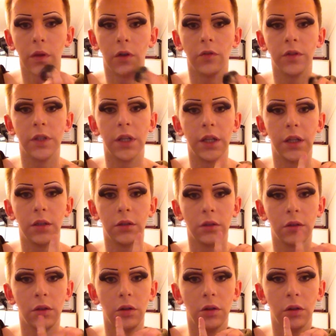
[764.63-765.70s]
Obviously
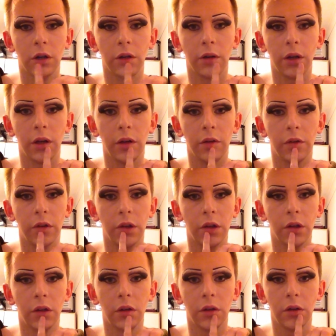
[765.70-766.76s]
not going over
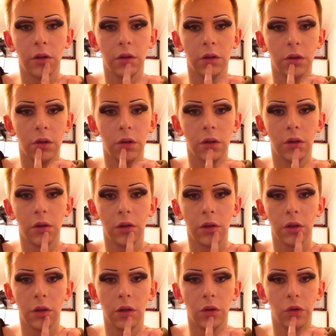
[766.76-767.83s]
the
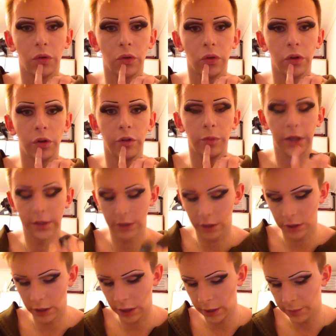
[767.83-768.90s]
contour that you've placed
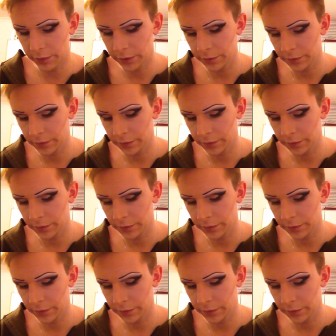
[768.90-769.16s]
under your lip.